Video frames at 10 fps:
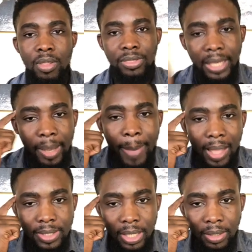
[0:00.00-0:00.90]
Think
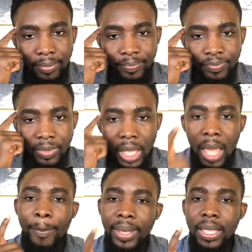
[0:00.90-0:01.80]
about it
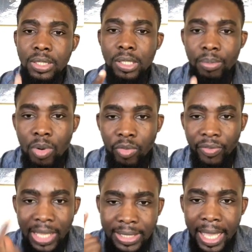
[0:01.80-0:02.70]
and begin to
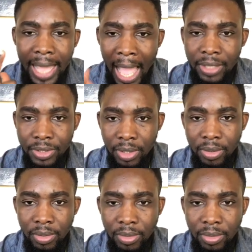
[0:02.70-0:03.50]
move and take action.